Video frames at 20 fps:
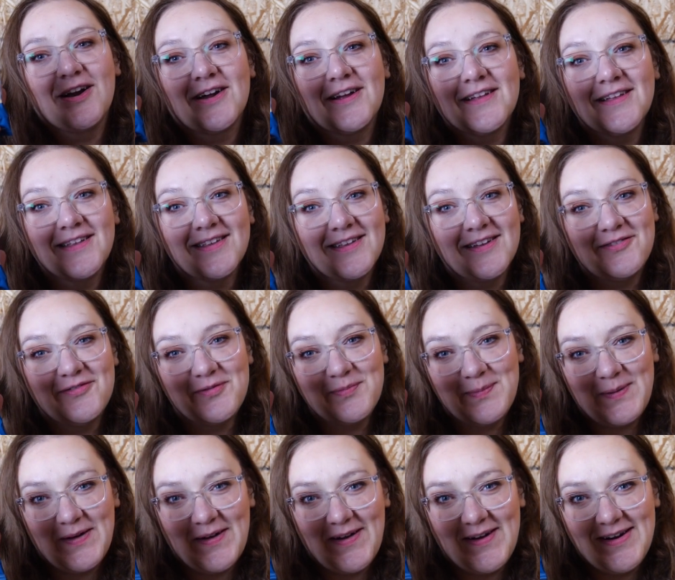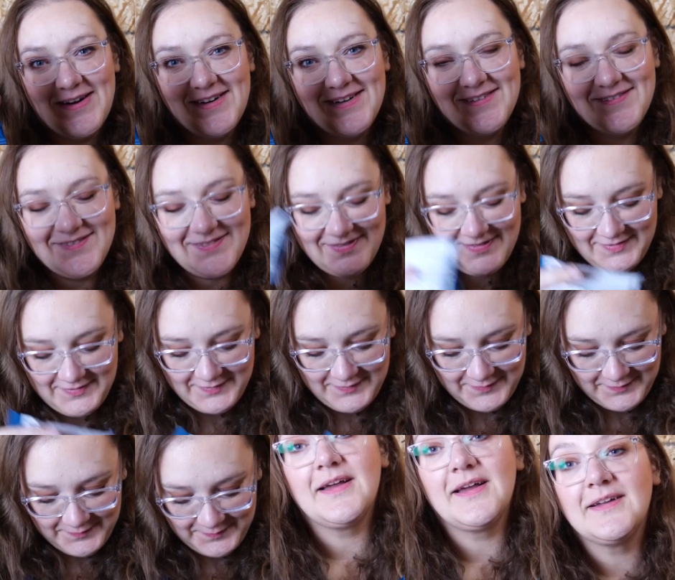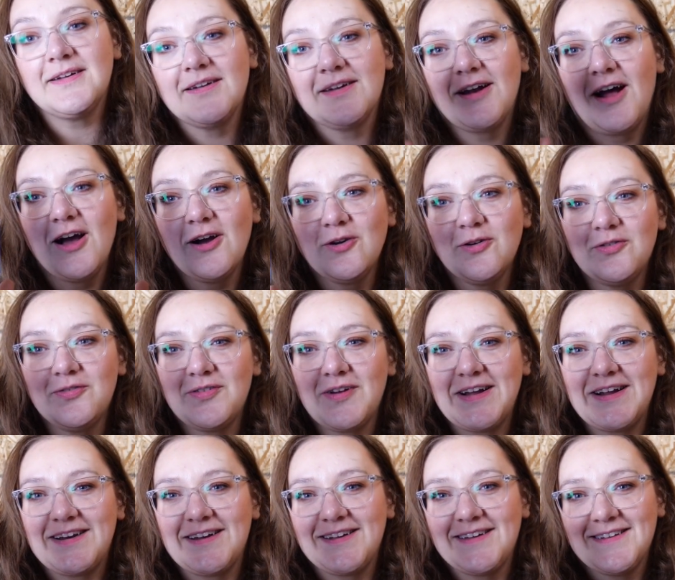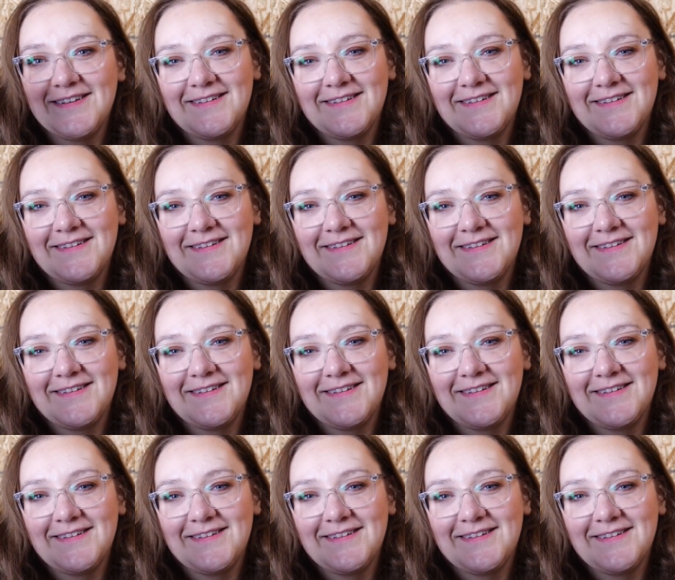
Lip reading: Cliff Bar and an Aquafina.